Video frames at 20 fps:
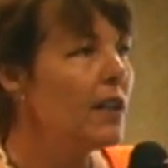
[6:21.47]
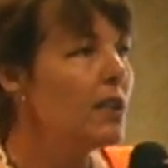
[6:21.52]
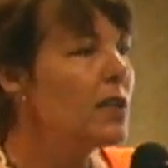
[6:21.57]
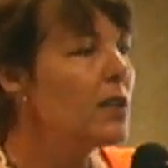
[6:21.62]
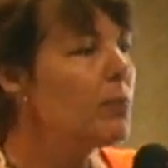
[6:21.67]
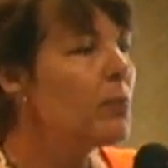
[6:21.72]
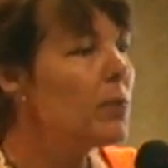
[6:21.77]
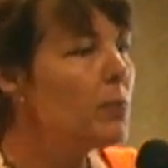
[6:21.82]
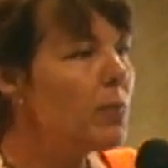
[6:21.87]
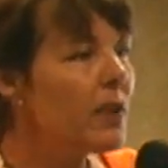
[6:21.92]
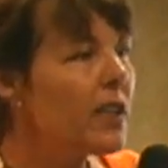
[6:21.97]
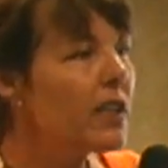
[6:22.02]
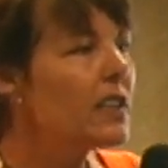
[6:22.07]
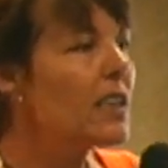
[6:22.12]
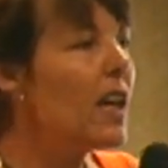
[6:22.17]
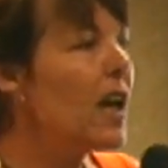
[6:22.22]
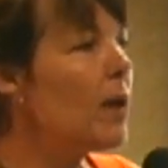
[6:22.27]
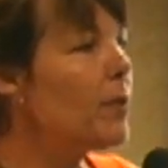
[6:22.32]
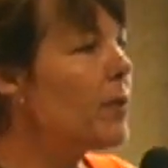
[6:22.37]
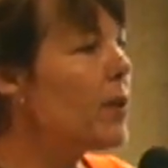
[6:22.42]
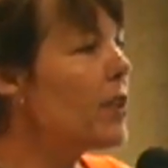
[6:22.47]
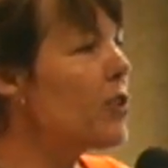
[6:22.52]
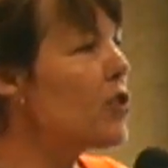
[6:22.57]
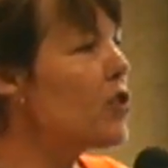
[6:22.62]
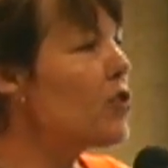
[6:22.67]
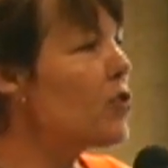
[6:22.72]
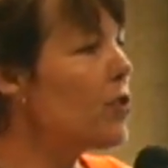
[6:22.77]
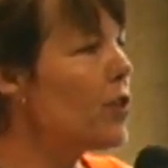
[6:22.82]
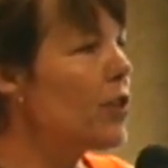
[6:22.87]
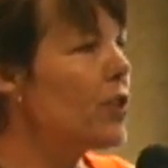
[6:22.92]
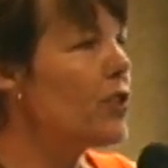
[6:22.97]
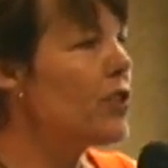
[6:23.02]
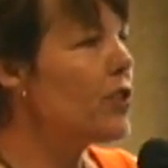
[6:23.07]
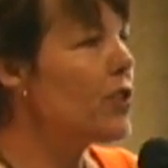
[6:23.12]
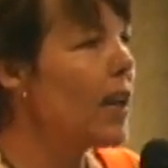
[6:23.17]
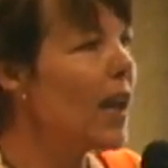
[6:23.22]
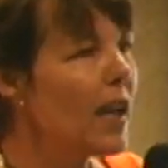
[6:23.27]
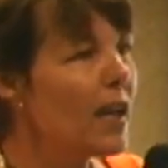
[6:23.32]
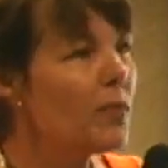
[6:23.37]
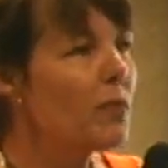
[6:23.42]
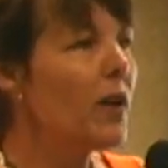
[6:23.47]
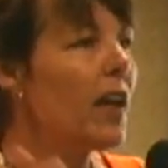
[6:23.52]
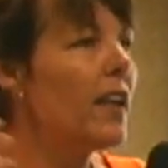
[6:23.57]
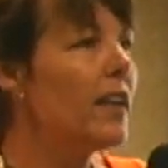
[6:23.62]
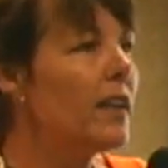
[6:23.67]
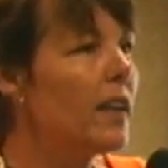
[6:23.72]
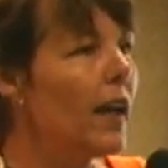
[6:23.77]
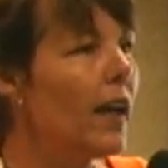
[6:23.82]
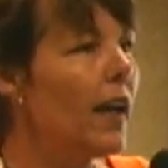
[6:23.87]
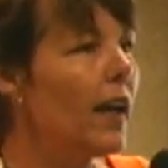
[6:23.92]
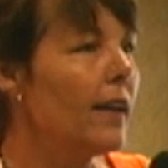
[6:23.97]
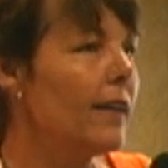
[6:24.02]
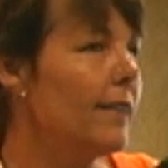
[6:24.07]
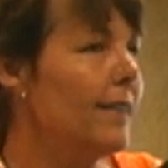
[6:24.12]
to be picked up because George had a bad day.